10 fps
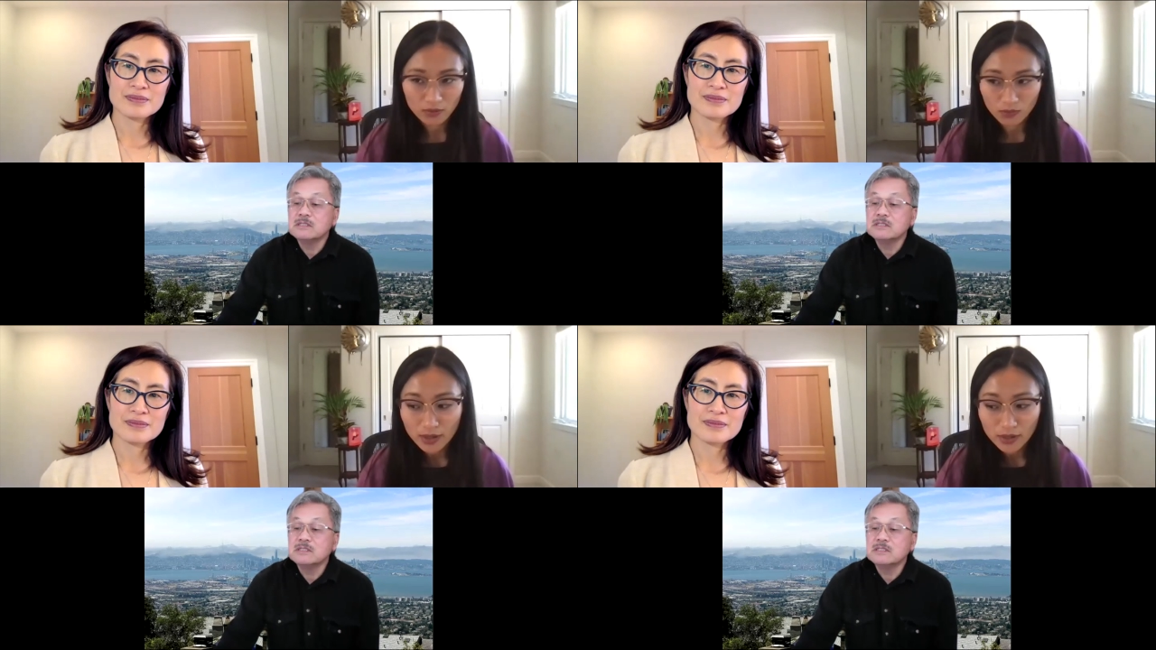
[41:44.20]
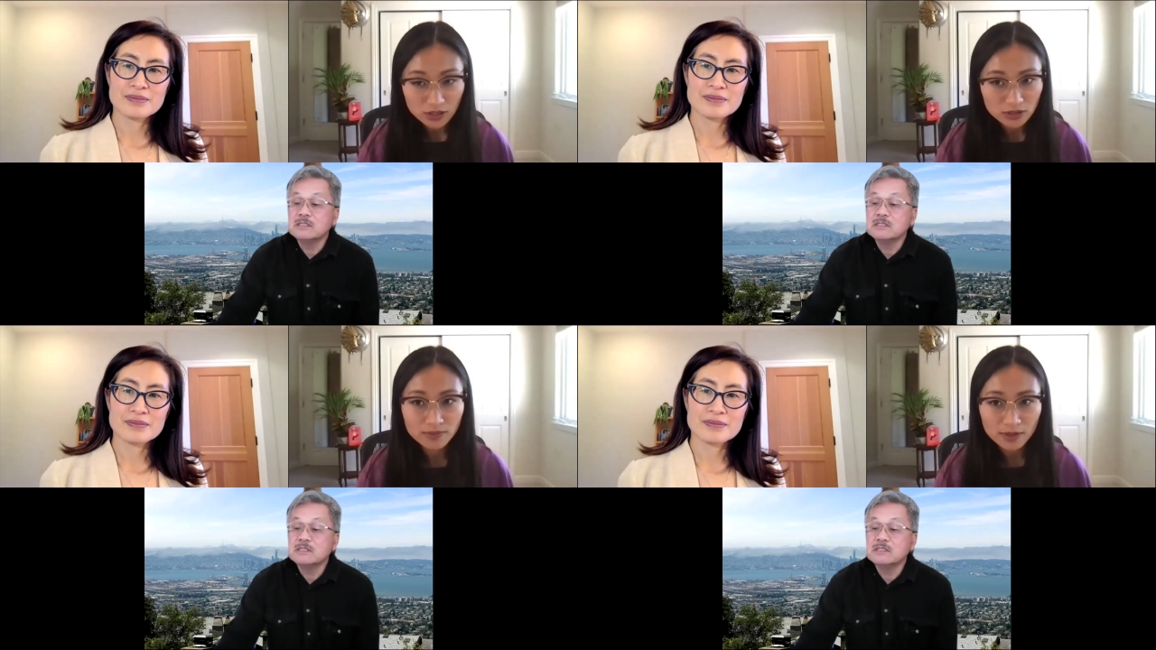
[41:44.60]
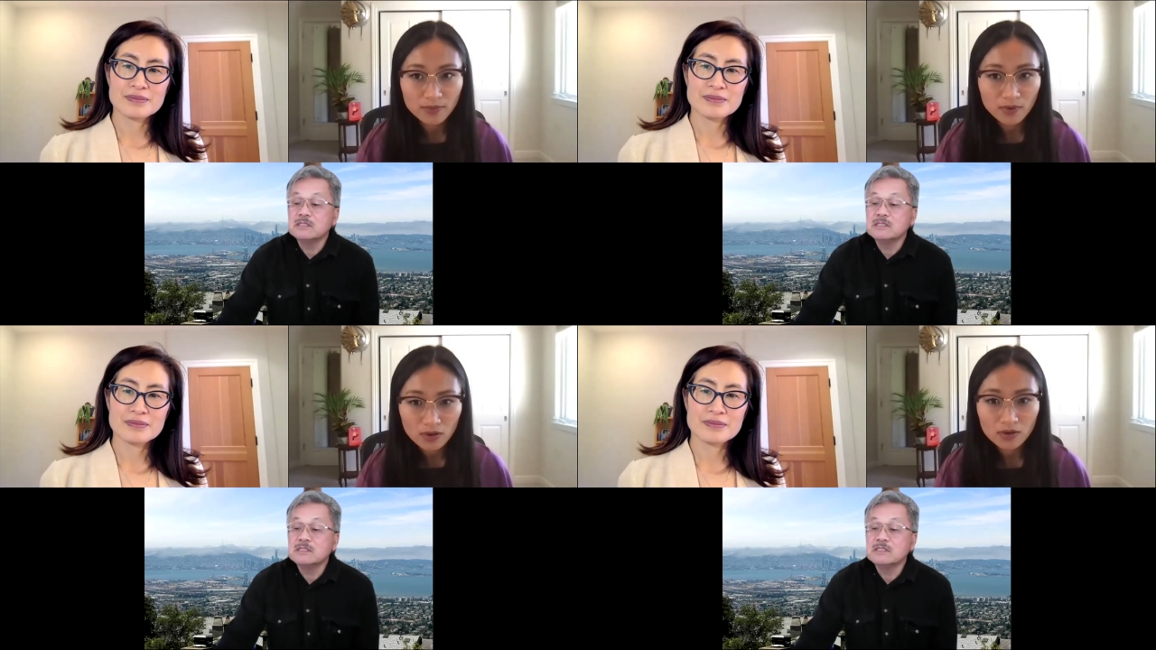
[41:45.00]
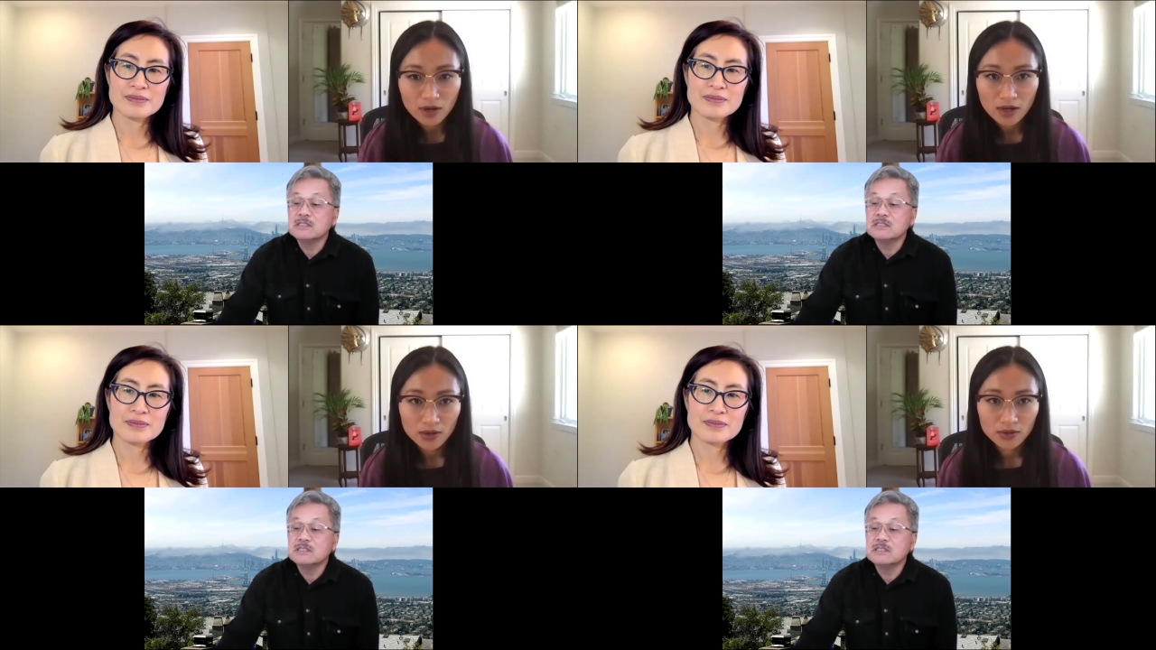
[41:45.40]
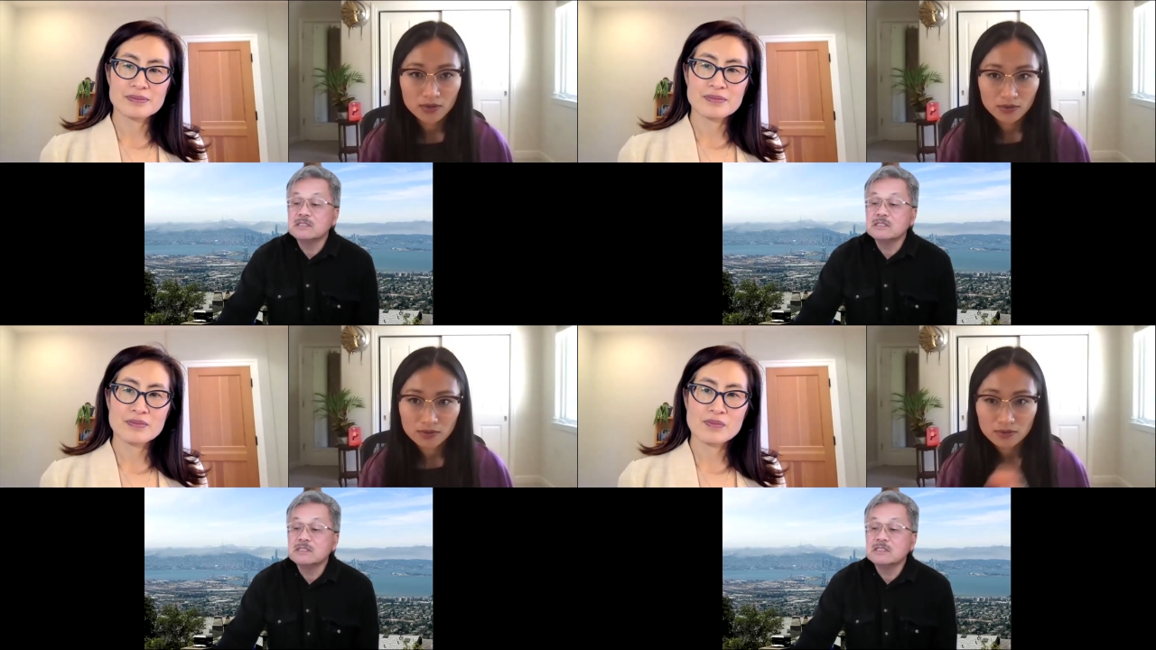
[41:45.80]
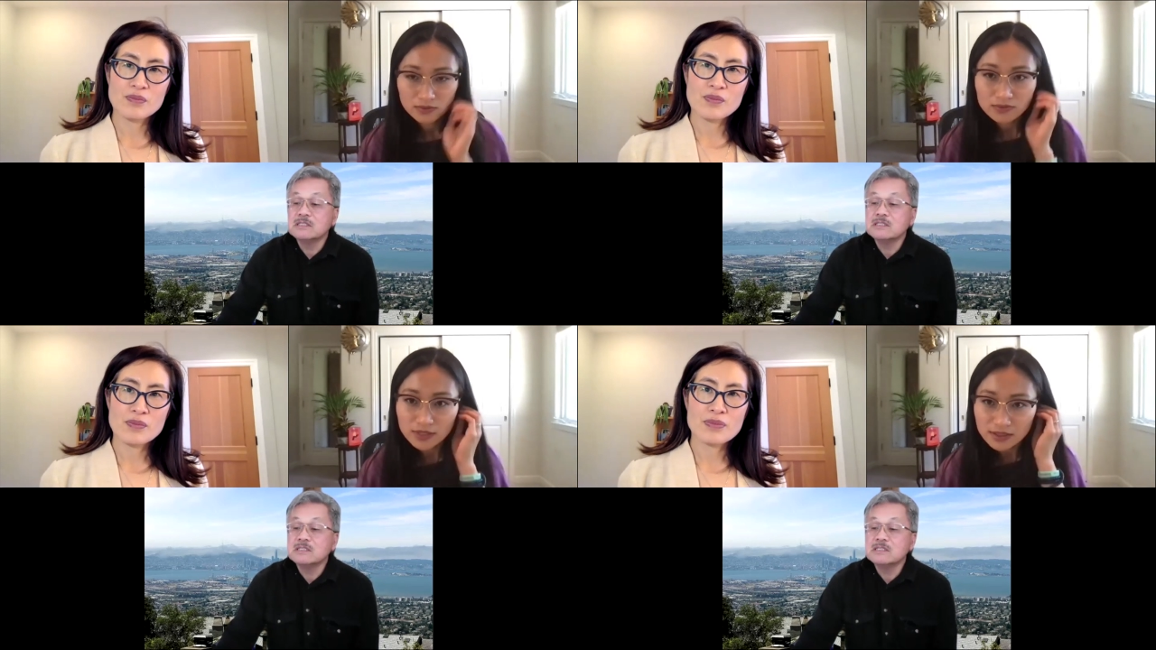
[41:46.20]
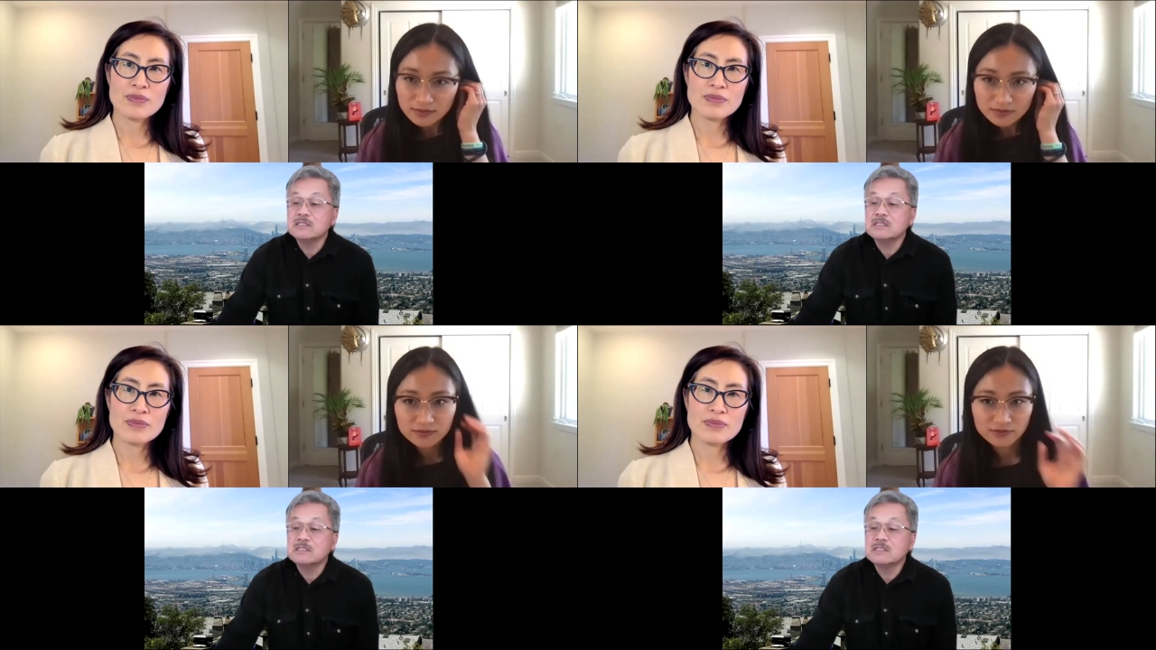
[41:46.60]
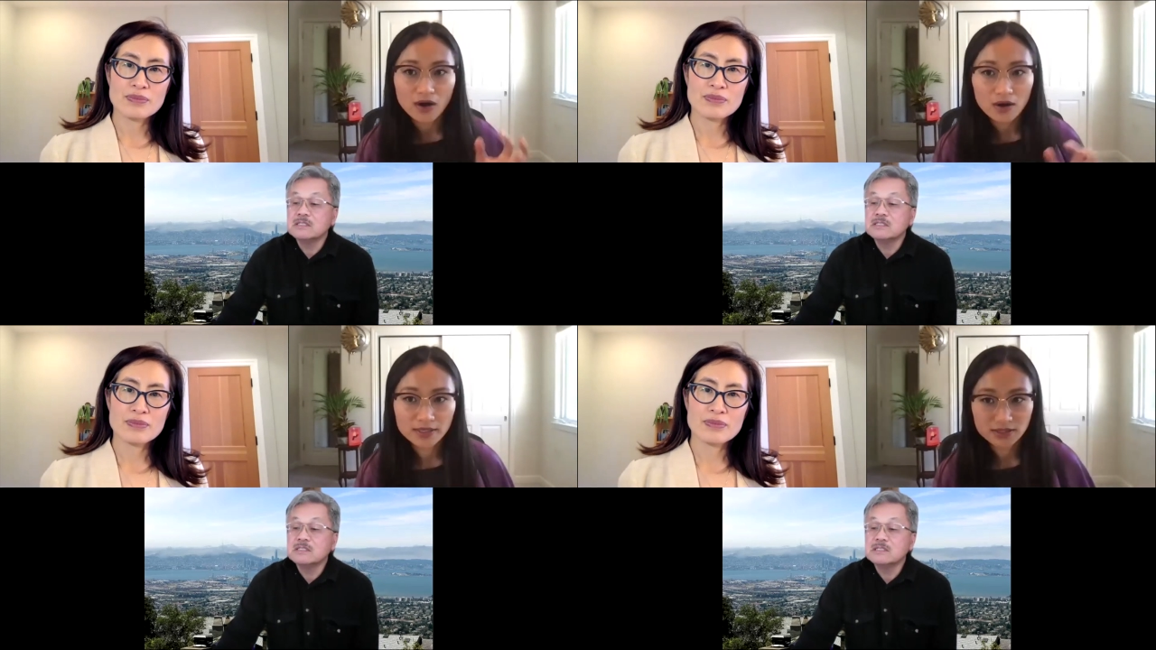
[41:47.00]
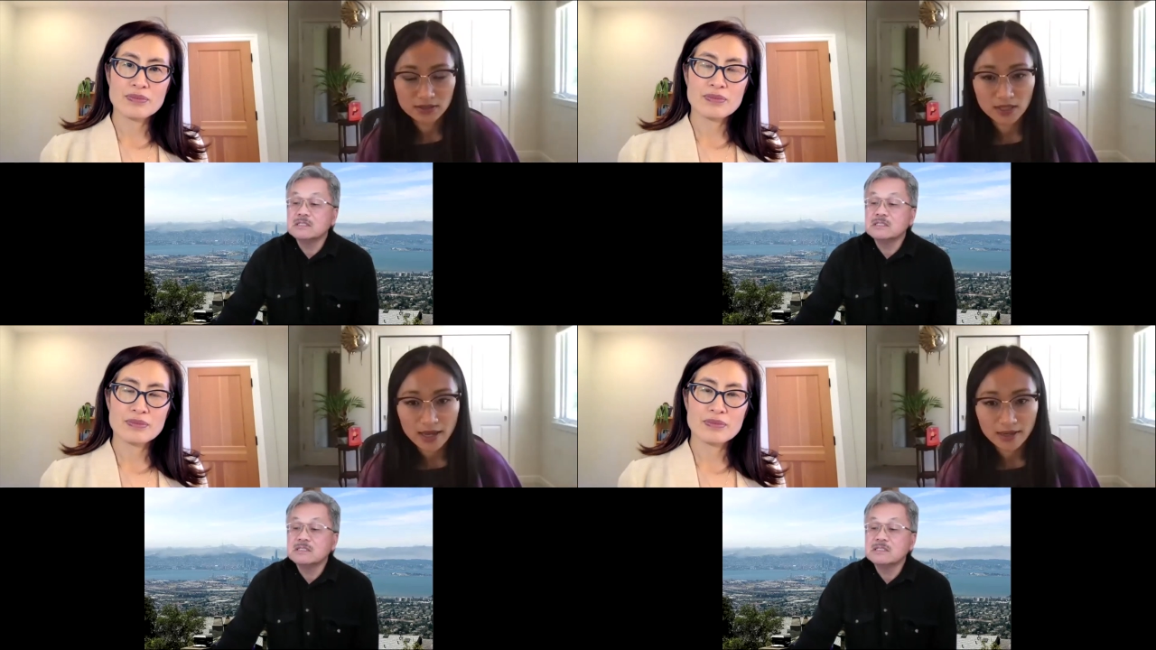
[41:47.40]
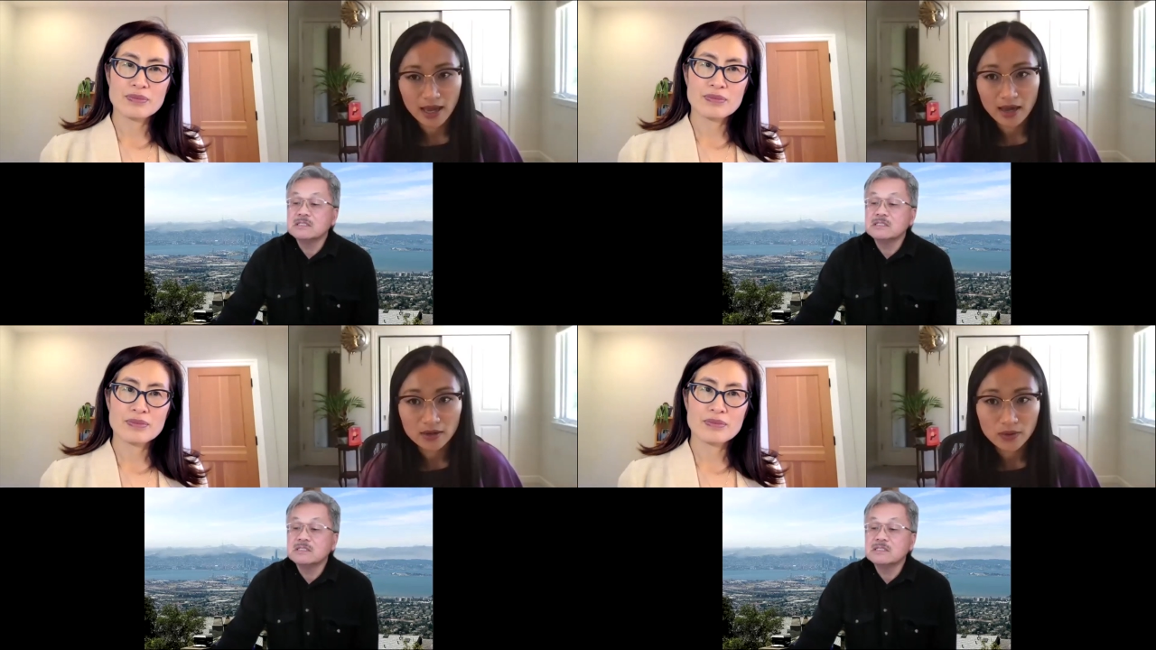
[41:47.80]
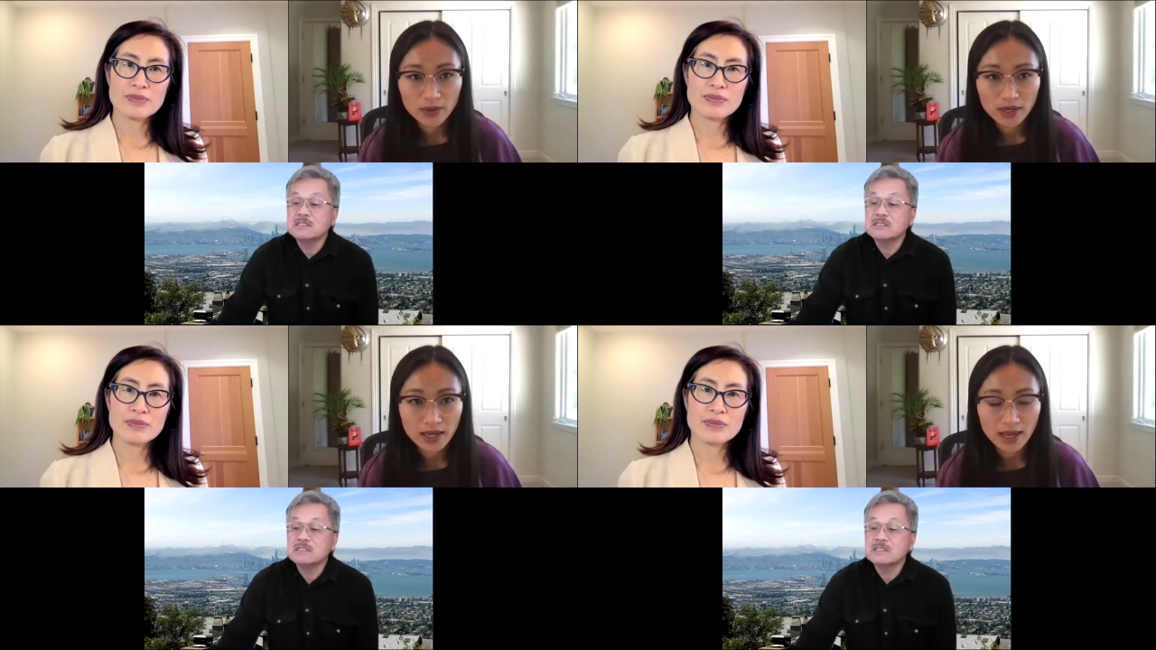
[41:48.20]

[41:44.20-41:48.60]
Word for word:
Speaker 1: one or two people who would fall into that category.